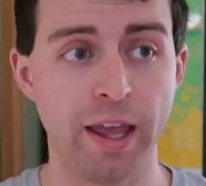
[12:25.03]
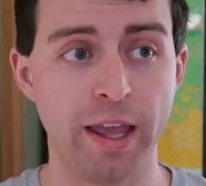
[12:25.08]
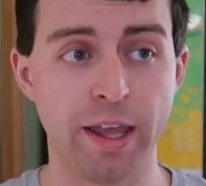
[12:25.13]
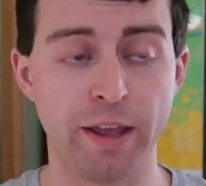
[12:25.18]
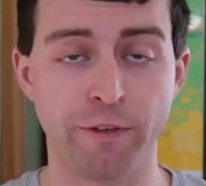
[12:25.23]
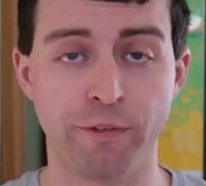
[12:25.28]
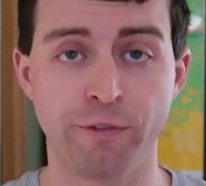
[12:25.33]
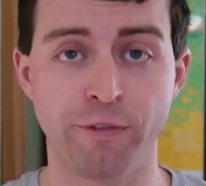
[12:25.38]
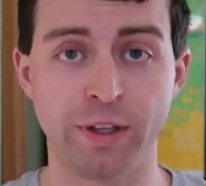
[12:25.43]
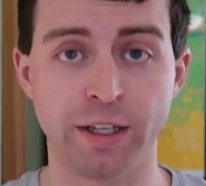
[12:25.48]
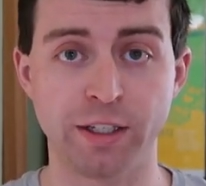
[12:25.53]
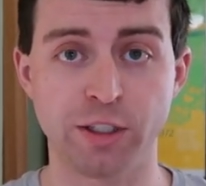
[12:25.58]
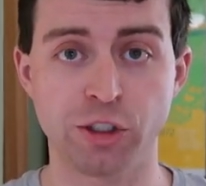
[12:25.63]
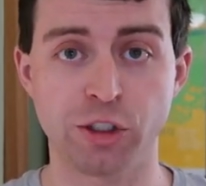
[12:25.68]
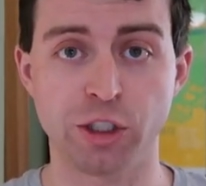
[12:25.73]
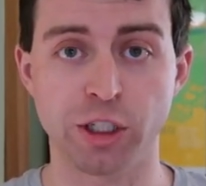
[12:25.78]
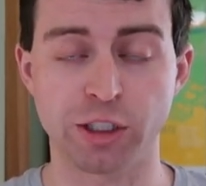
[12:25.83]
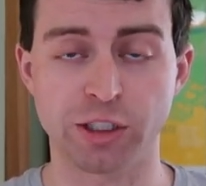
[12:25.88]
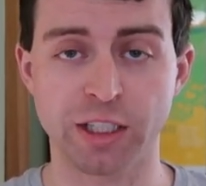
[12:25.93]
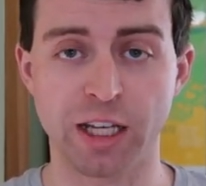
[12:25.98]
if it
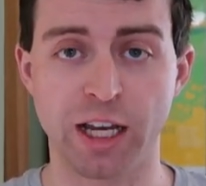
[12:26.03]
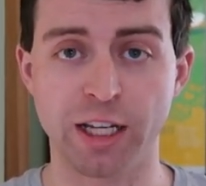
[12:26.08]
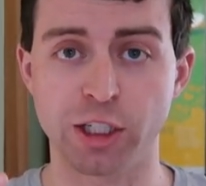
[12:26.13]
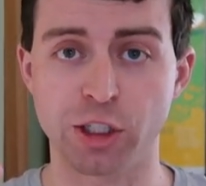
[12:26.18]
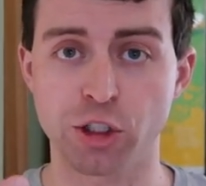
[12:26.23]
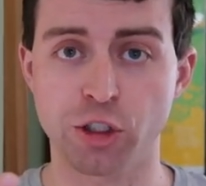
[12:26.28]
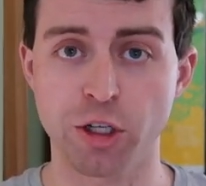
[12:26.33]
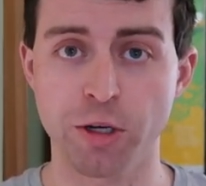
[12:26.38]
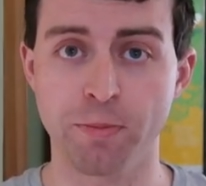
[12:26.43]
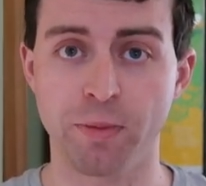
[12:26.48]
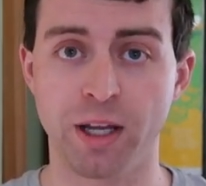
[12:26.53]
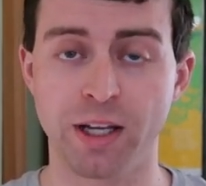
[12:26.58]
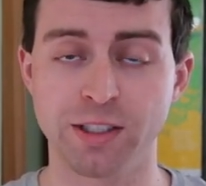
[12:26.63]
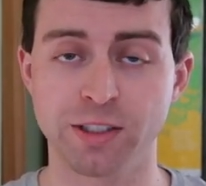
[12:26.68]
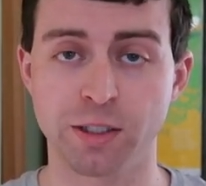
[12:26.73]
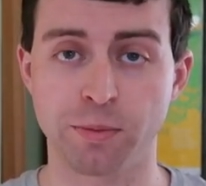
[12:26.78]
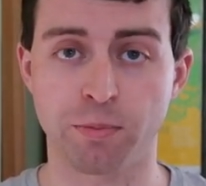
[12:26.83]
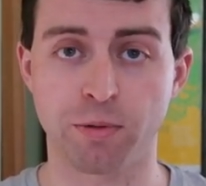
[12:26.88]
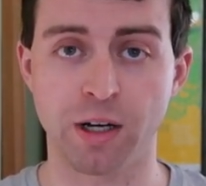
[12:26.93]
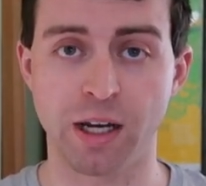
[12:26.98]
just kind of
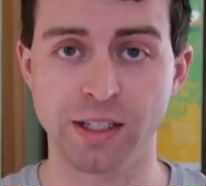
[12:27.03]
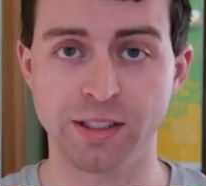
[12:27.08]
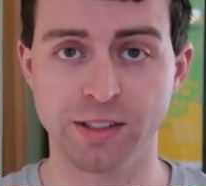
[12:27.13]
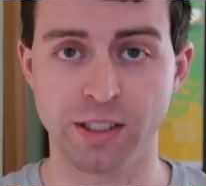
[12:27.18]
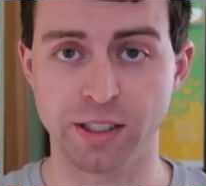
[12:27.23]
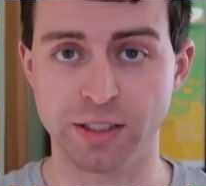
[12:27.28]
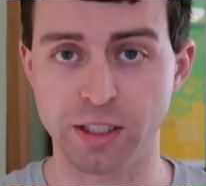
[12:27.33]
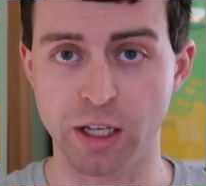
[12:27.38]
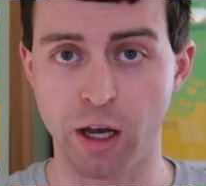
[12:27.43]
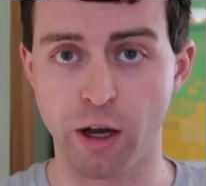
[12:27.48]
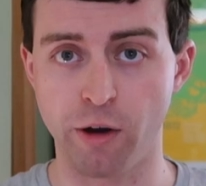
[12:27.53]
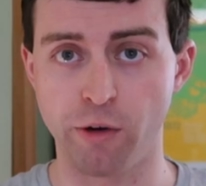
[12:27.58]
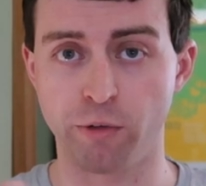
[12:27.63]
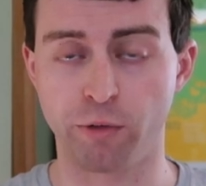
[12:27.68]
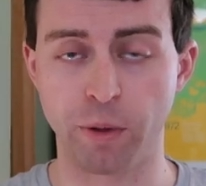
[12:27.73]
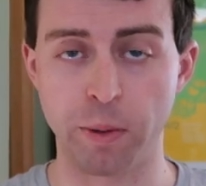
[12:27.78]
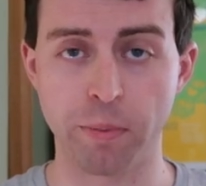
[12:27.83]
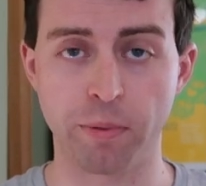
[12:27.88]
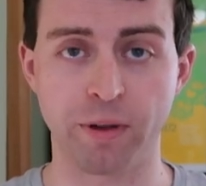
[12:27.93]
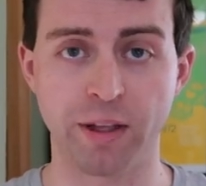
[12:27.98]
streamlines the process
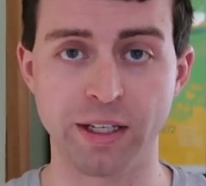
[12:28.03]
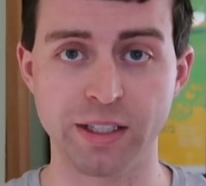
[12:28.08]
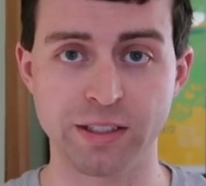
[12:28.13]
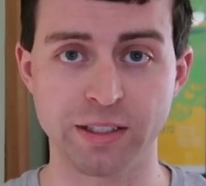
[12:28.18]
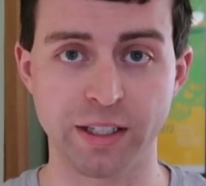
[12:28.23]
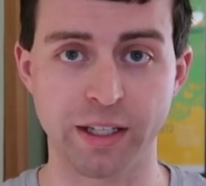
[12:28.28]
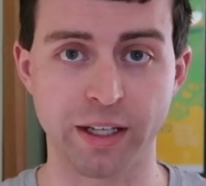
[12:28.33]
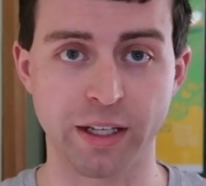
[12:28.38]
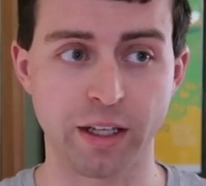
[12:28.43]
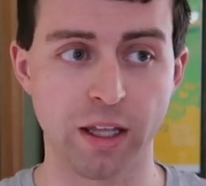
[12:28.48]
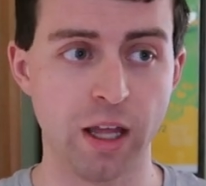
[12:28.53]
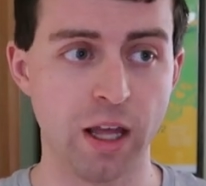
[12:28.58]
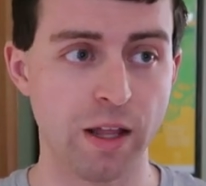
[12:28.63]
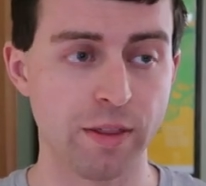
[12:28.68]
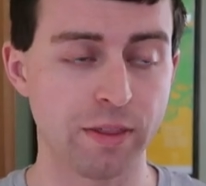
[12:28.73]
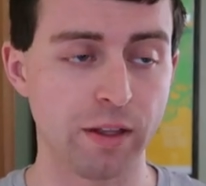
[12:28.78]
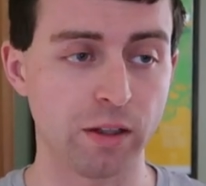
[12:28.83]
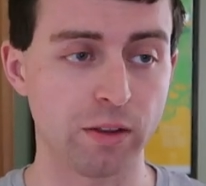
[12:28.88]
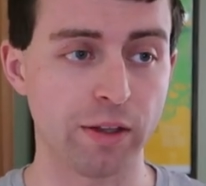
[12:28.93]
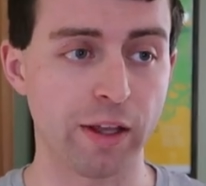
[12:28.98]
of replacing
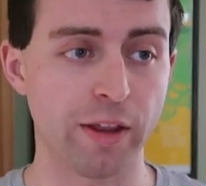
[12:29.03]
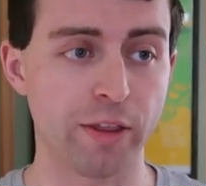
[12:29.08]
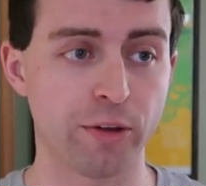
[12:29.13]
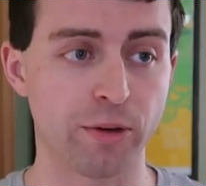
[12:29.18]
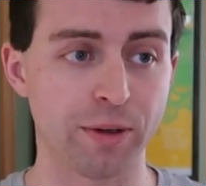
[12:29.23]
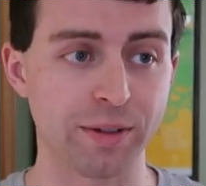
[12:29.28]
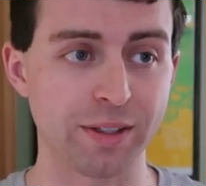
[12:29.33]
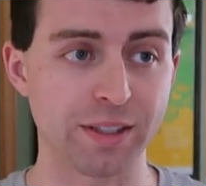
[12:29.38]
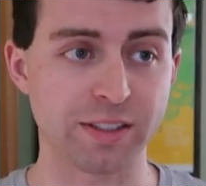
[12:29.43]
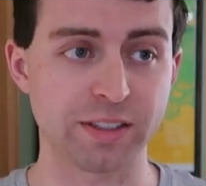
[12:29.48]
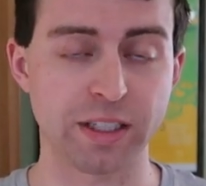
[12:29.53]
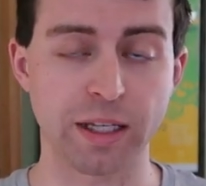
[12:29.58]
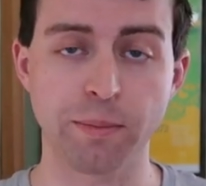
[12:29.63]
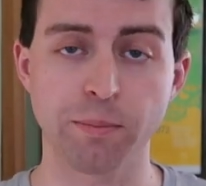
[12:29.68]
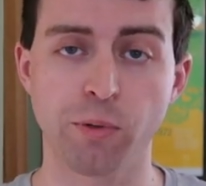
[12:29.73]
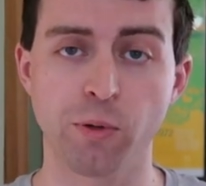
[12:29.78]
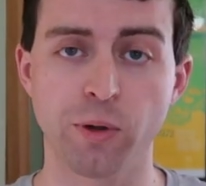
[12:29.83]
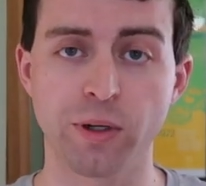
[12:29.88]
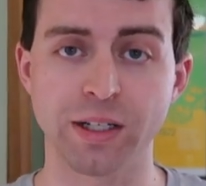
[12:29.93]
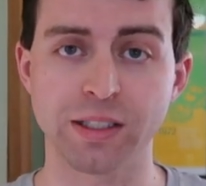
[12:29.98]
the leather at the
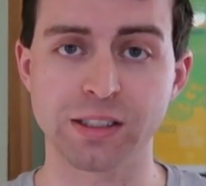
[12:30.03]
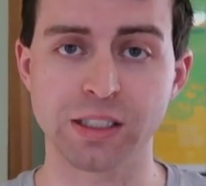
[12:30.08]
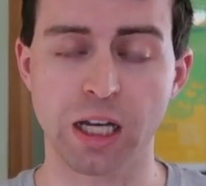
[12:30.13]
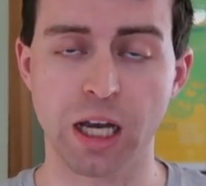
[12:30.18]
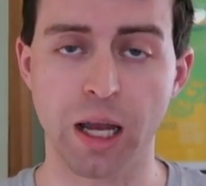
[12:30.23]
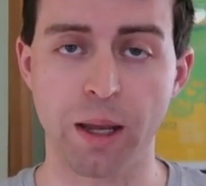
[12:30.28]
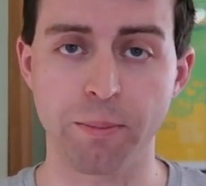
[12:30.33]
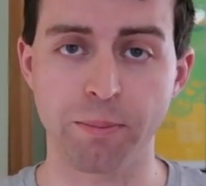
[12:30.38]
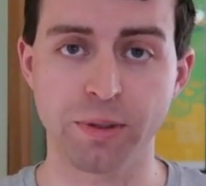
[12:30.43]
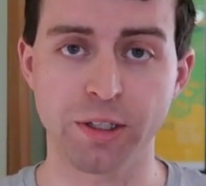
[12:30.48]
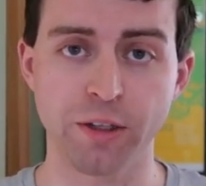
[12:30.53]
same point in time,